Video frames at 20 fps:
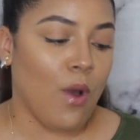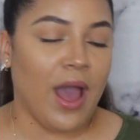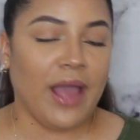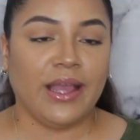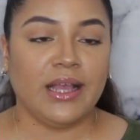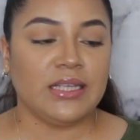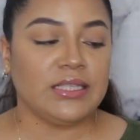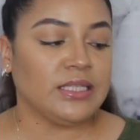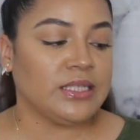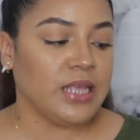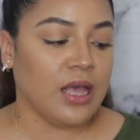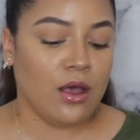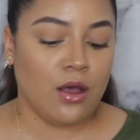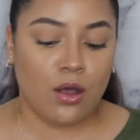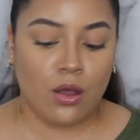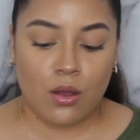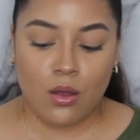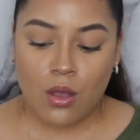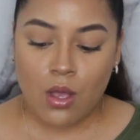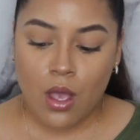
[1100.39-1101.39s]

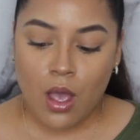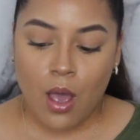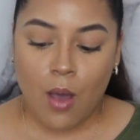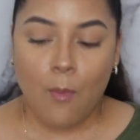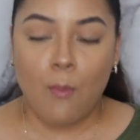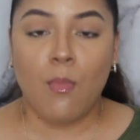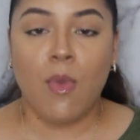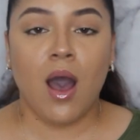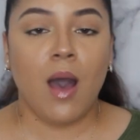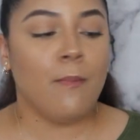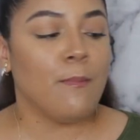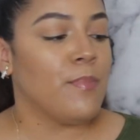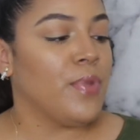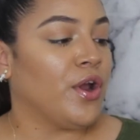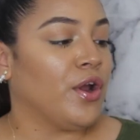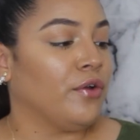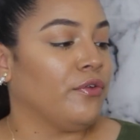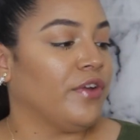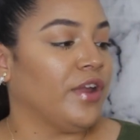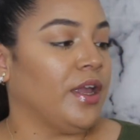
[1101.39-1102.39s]
YSL Mon
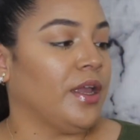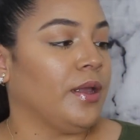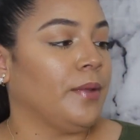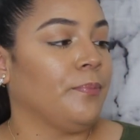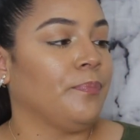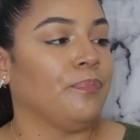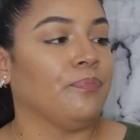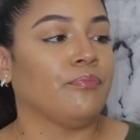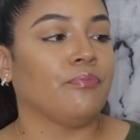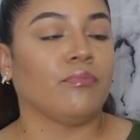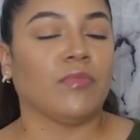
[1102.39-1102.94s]
Paris,